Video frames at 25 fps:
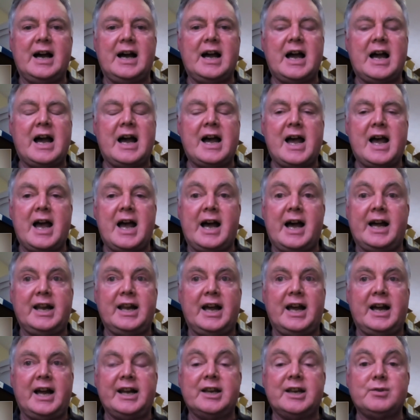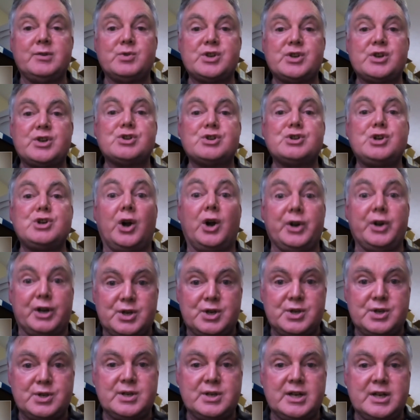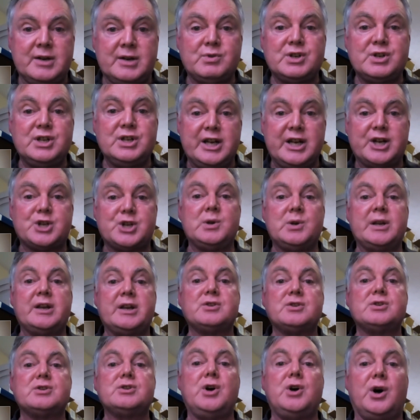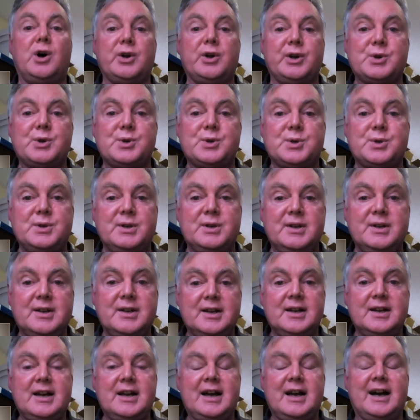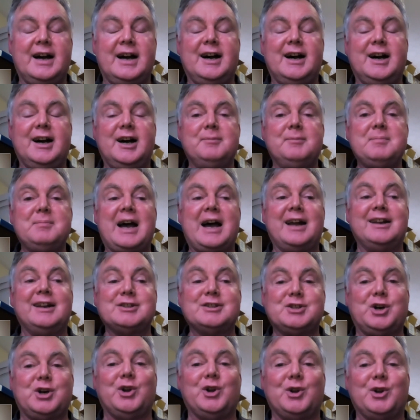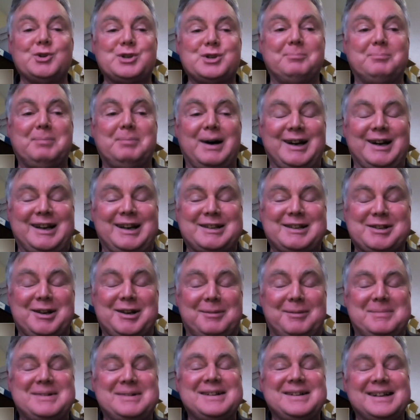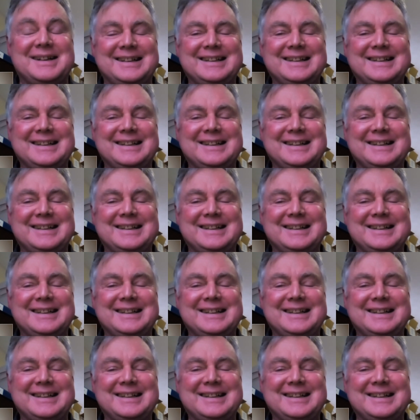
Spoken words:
And he was astonished. He was literally astonished. And he's gone on to buy some.